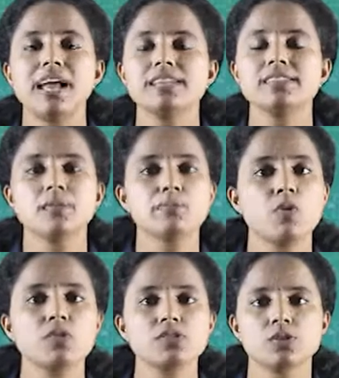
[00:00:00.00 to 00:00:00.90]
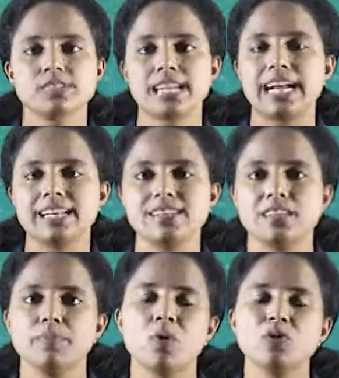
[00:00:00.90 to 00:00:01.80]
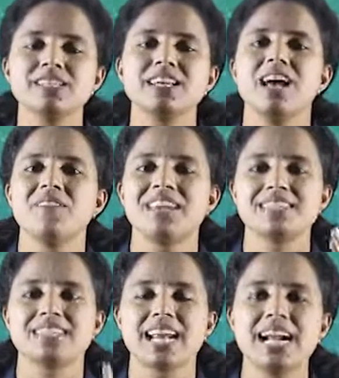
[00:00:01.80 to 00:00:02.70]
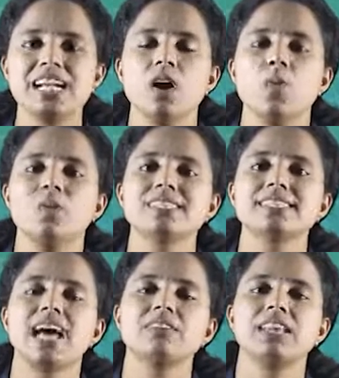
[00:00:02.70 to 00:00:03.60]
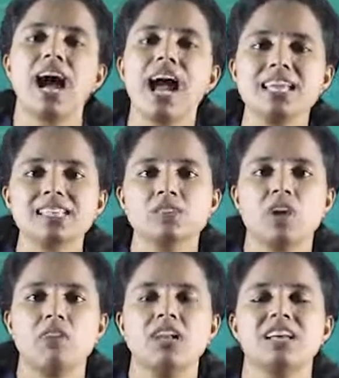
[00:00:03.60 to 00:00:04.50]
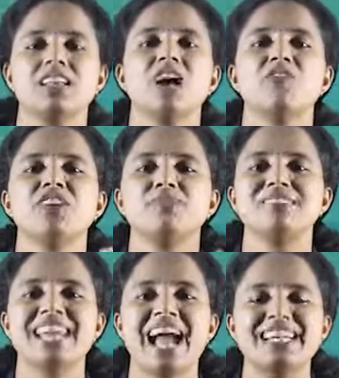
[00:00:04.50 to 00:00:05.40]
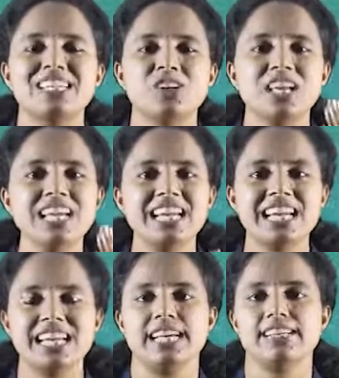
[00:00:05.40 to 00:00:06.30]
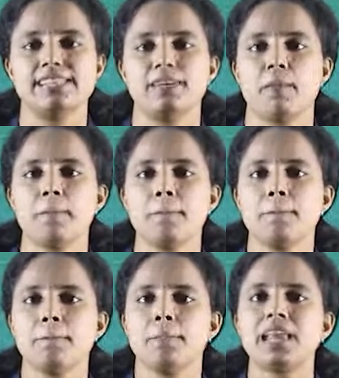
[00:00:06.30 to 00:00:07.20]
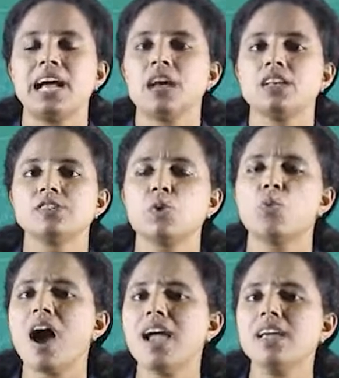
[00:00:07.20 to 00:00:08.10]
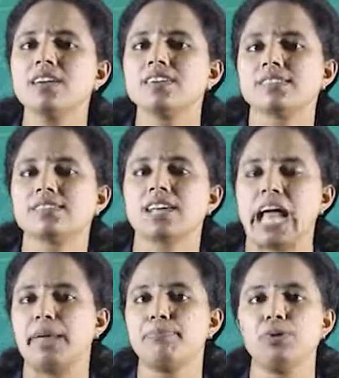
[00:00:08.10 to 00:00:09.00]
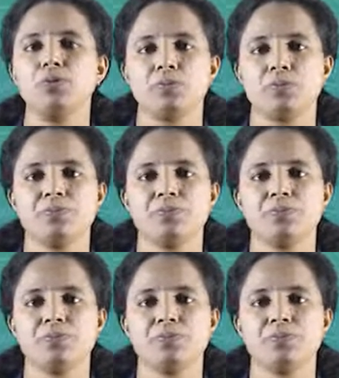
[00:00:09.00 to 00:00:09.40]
bends the most or scatters the most, whereas red, which is having the highest wavelength, will be scattered only less. So why is the sky blue?